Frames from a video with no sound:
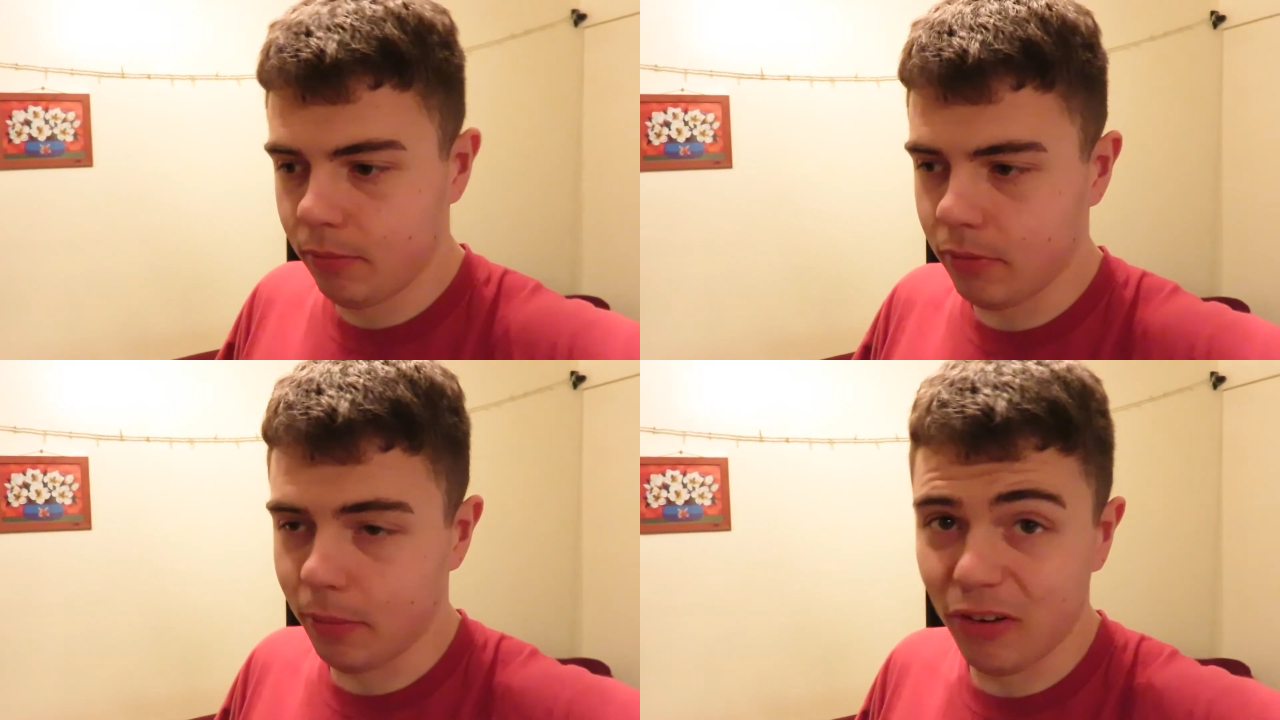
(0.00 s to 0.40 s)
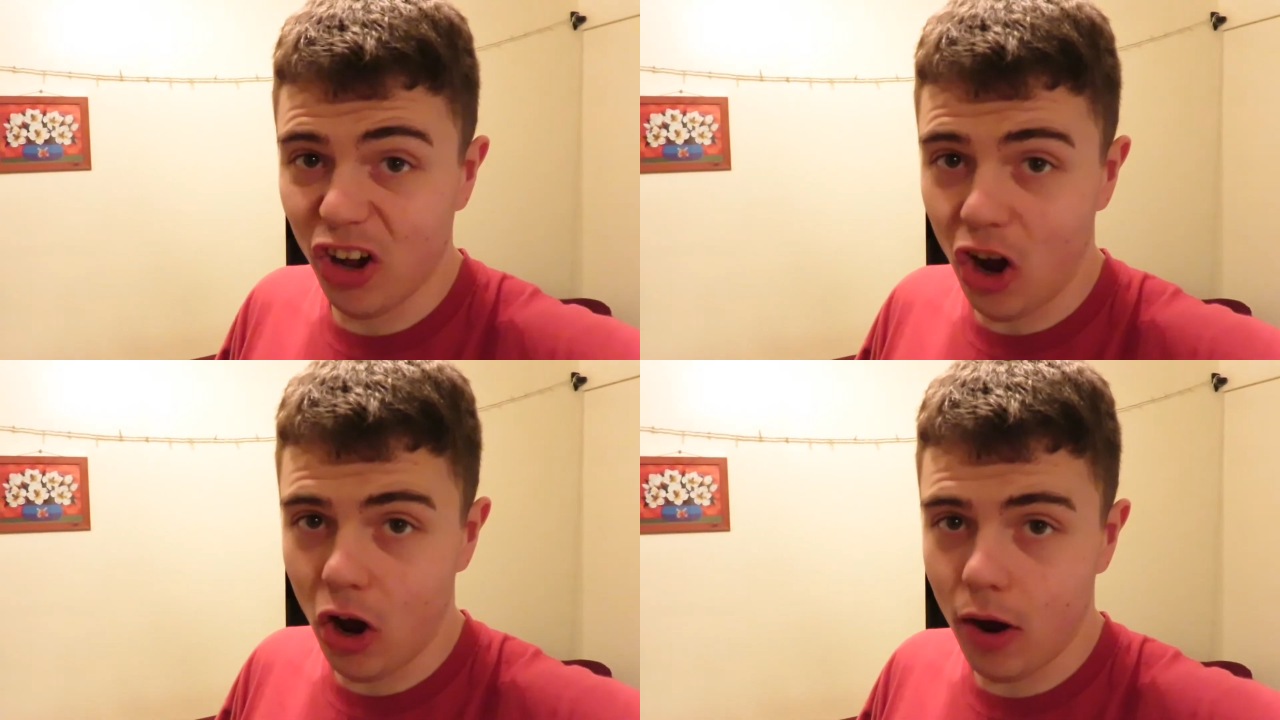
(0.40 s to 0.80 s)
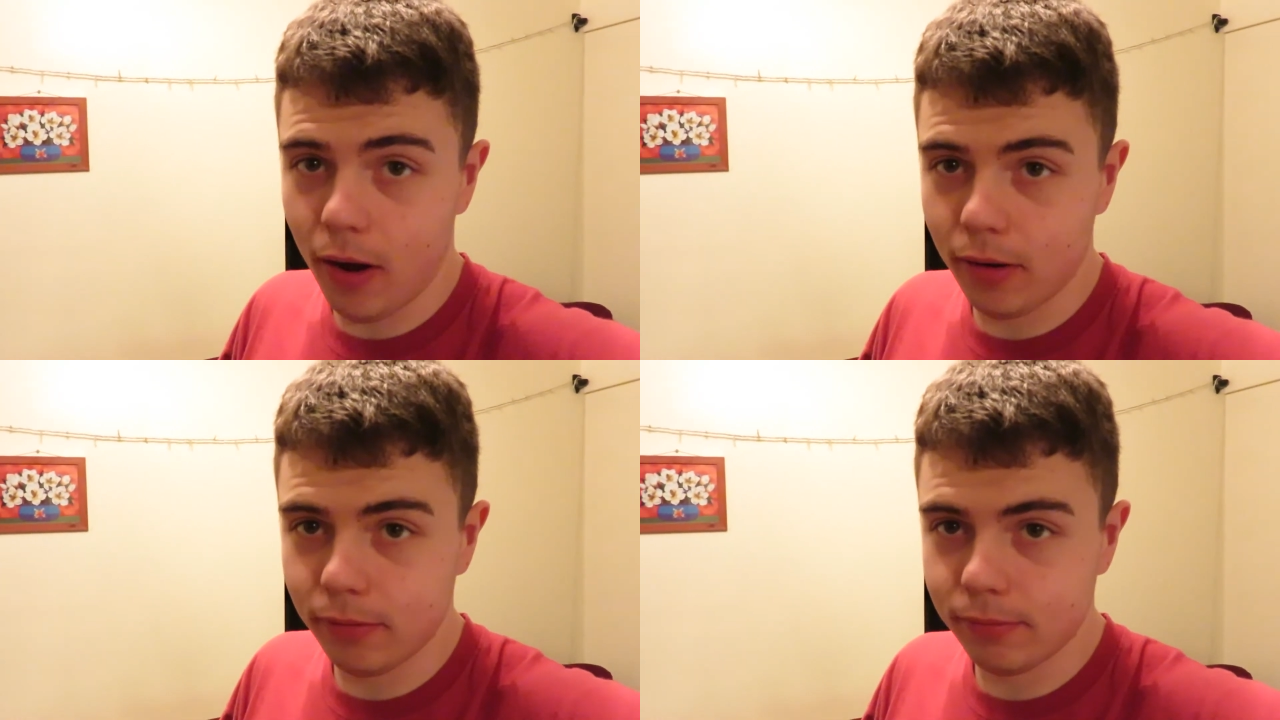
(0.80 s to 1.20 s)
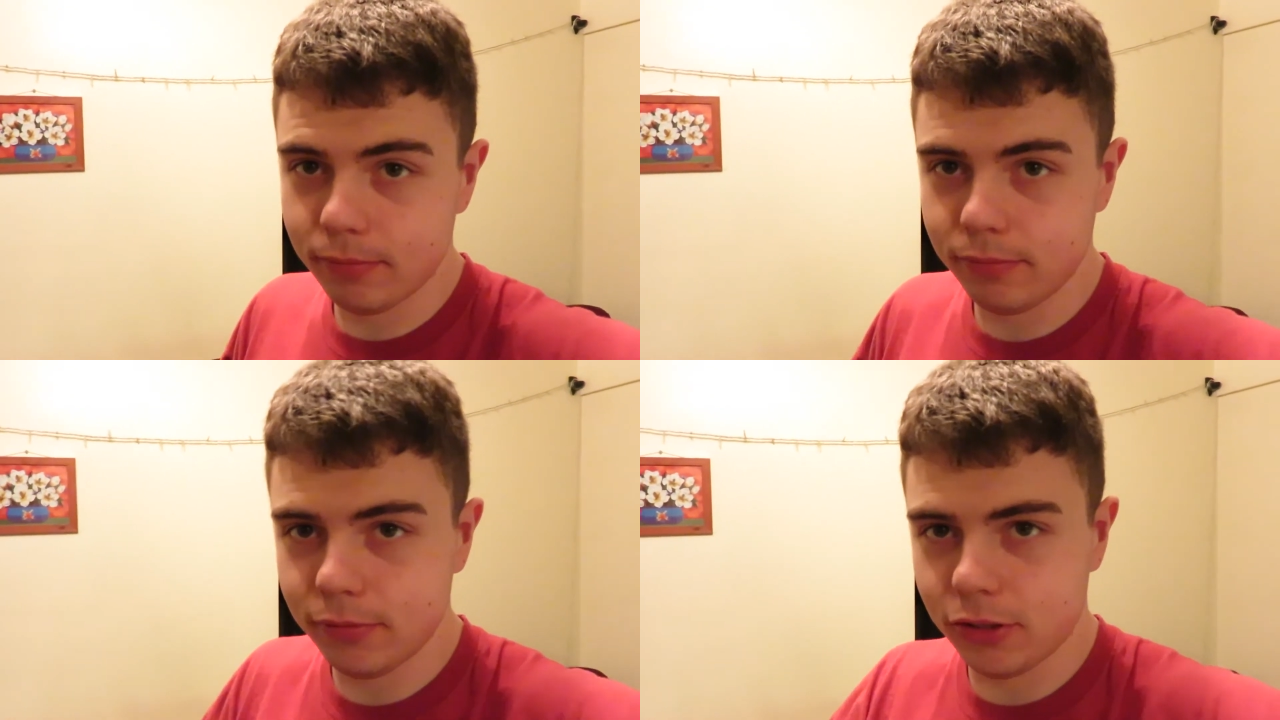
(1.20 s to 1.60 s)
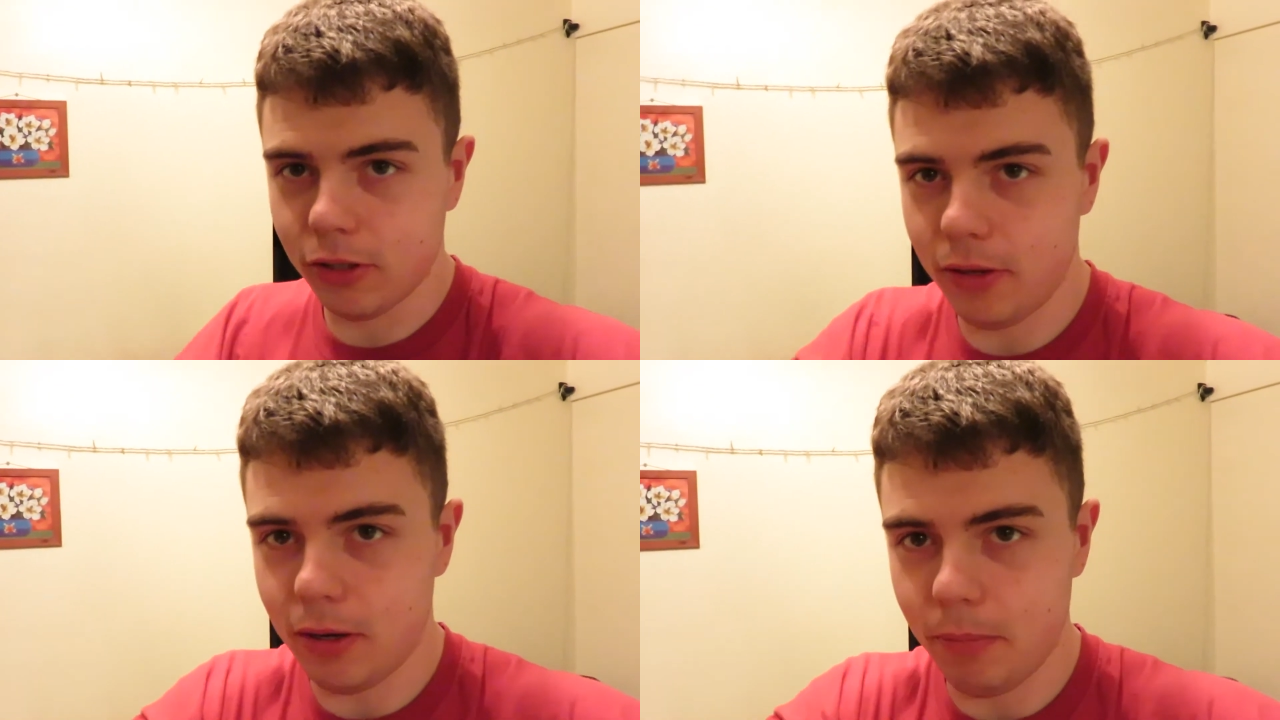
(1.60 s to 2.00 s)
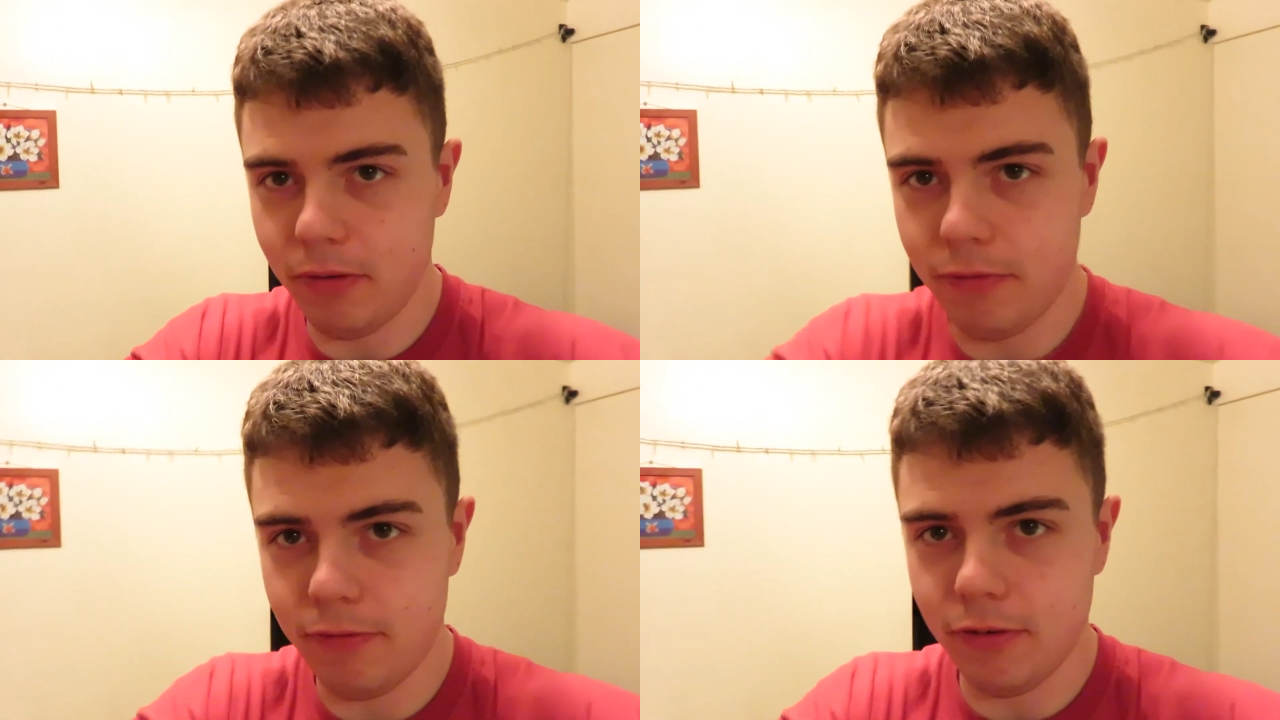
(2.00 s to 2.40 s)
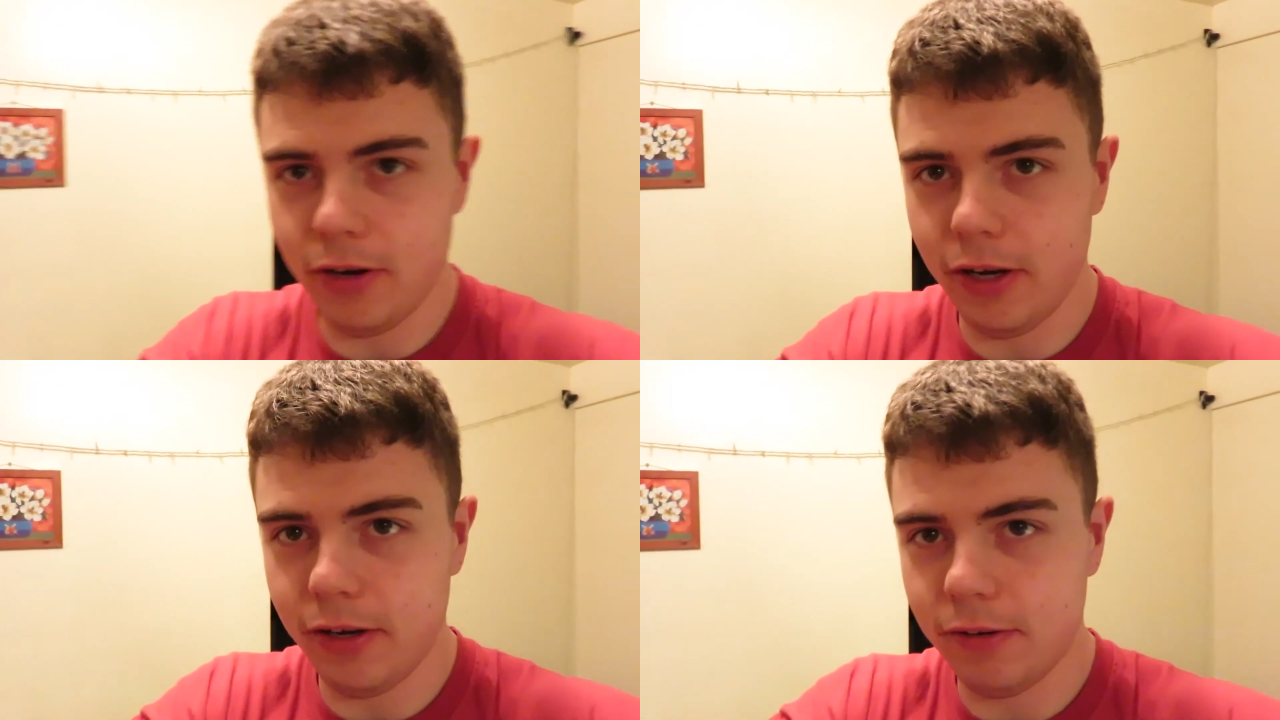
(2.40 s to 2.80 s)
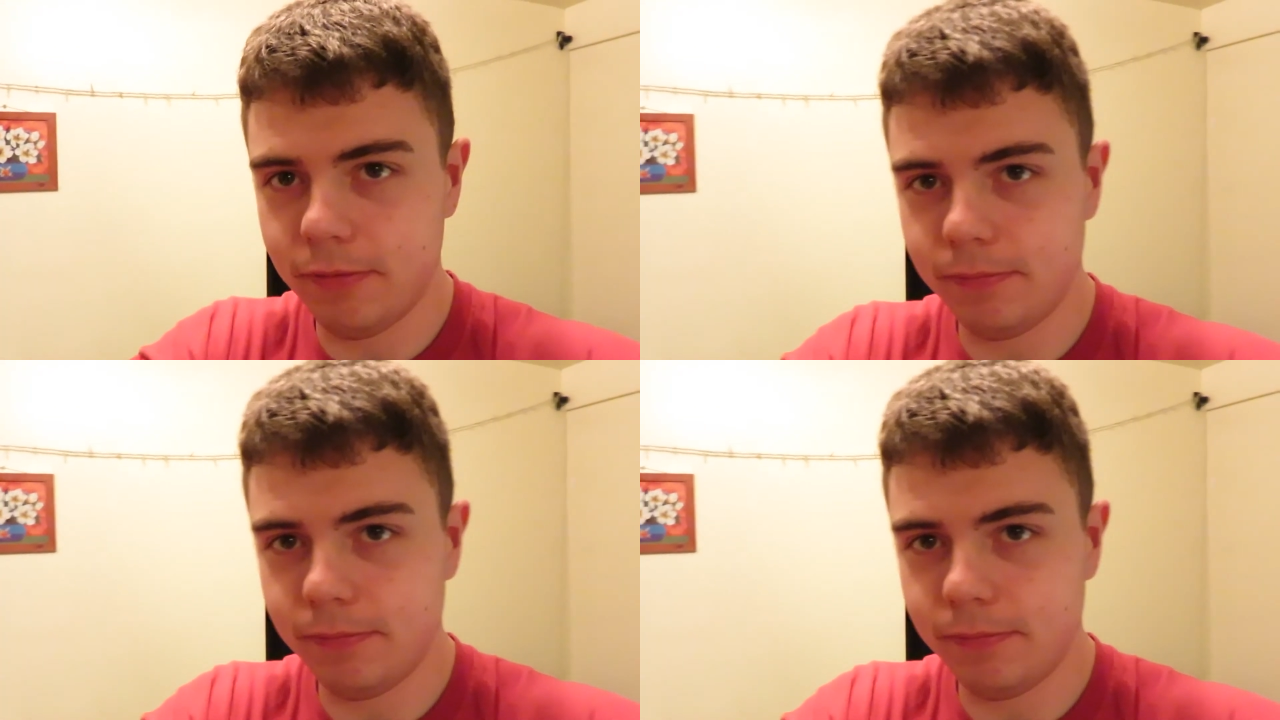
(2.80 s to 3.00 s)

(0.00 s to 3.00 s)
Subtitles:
But I'm not. So that'll be funny.